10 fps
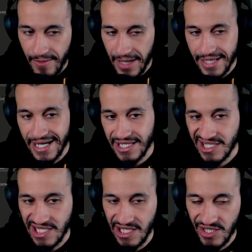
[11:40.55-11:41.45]
might not
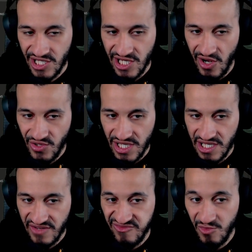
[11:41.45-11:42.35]
see the
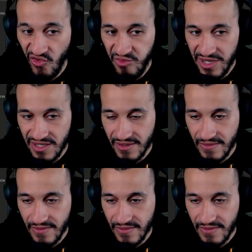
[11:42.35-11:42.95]
subtleties of movement,